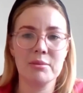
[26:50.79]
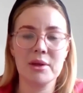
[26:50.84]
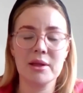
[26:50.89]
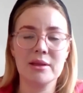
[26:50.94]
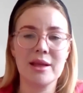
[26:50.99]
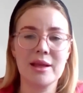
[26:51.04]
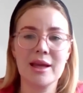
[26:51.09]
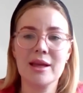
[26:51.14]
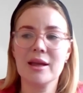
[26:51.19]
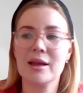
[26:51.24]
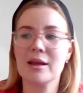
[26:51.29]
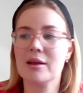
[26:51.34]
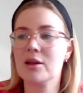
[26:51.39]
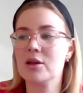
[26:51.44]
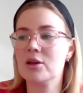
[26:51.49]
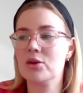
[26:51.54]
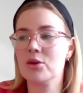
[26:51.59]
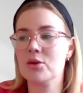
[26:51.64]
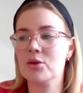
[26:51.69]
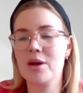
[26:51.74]
but they
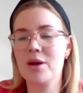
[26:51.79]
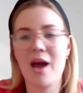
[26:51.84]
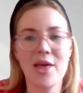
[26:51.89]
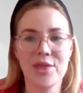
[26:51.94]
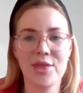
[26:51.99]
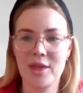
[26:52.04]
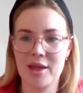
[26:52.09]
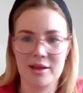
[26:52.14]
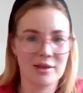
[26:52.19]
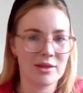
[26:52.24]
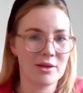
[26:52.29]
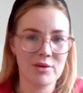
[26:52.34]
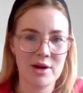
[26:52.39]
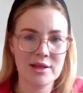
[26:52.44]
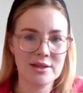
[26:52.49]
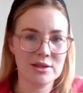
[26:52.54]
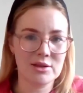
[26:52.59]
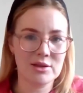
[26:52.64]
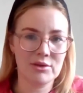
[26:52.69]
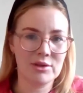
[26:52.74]
can do nothing the
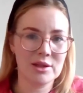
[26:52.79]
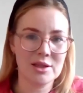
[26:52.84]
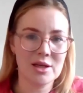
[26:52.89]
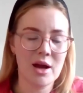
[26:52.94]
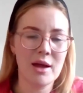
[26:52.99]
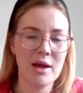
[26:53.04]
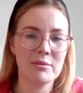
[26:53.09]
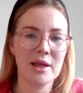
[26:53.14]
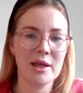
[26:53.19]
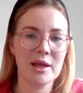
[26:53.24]
rest of the time.